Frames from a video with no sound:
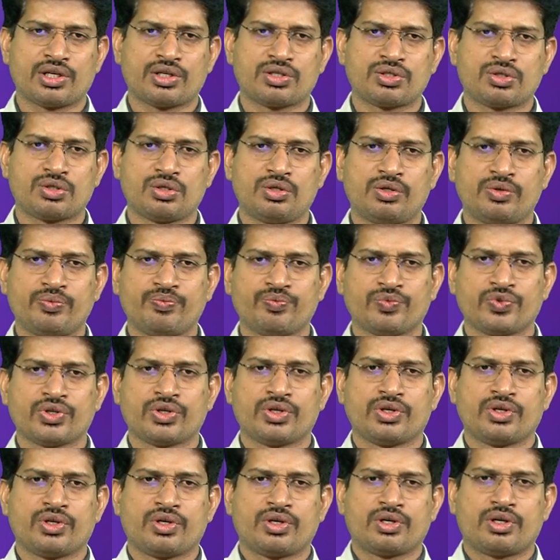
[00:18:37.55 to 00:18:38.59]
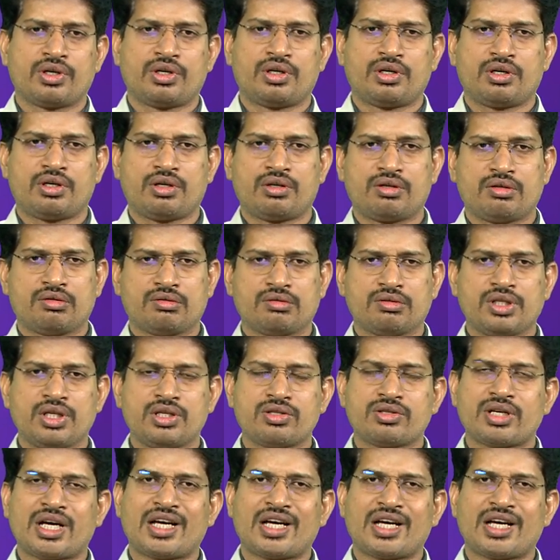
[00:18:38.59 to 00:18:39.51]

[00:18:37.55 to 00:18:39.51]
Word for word: So, uh, these